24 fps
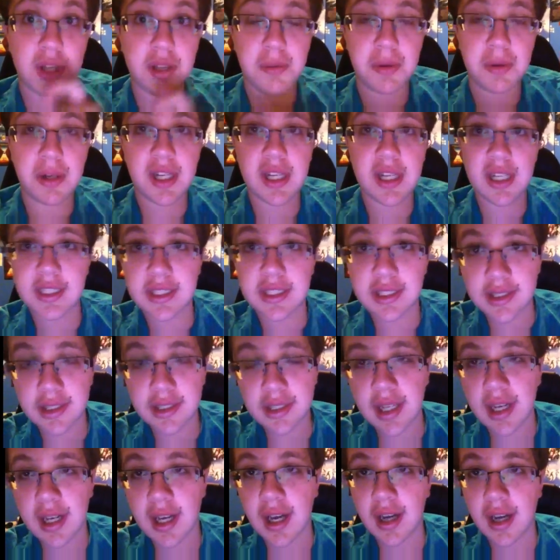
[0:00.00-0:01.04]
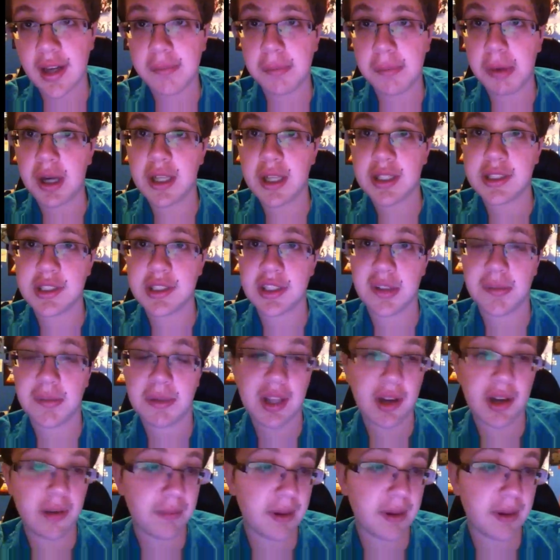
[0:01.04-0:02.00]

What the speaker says: 3DS unboxing is gonna be there.